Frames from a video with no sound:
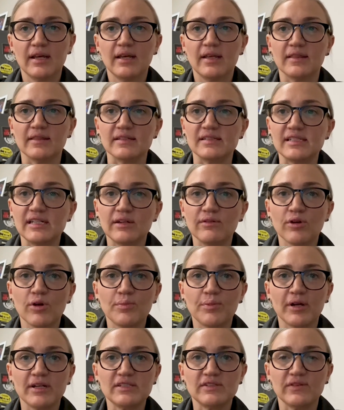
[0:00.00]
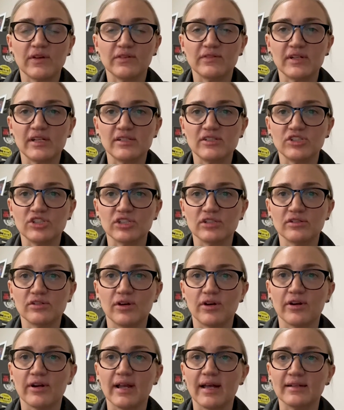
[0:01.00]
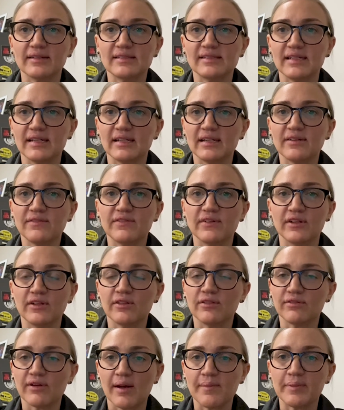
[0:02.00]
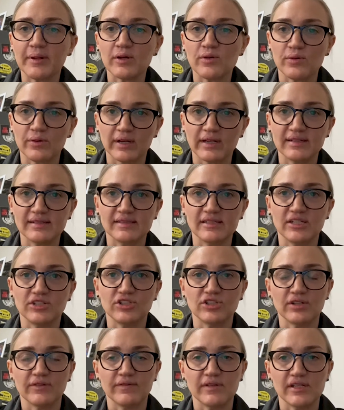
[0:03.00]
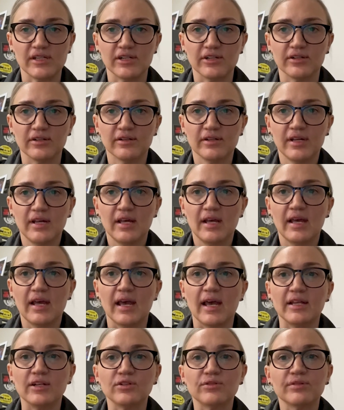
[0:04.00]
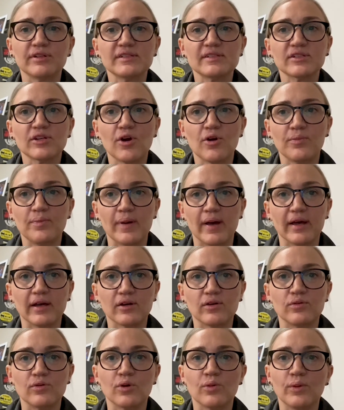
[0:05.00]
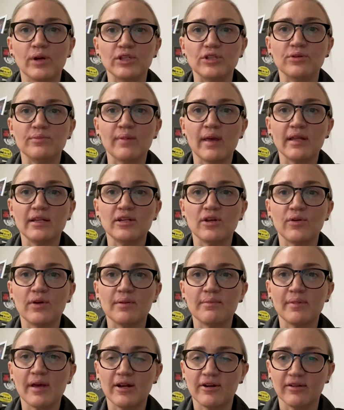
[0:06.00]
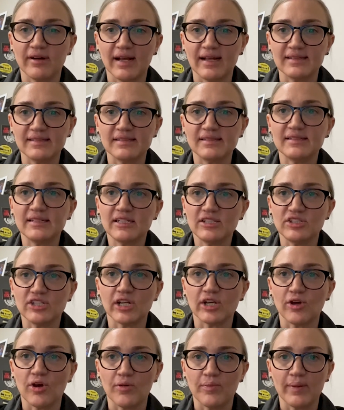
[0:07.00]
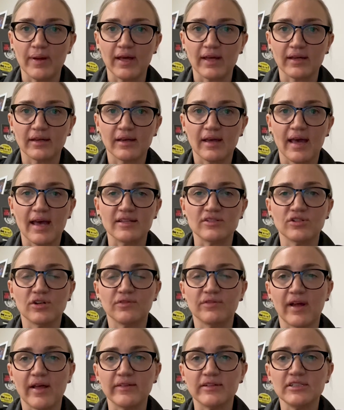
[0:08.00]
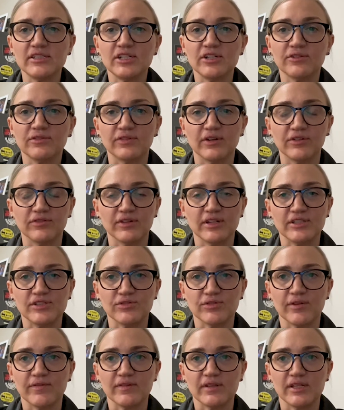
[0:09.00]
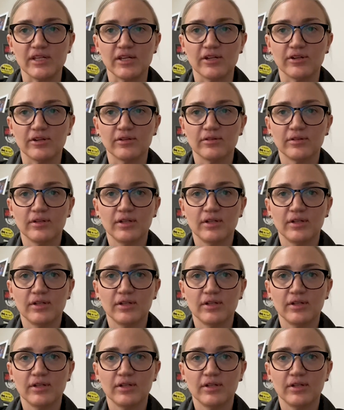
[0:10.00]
the T. Rowe Price Foundation, our Outstanding Philanthropic Organization of the Year, and Chris Kopeck, or what you may know him better as, DJ Kopeck, as our Volunteer Fundraiser of the Year.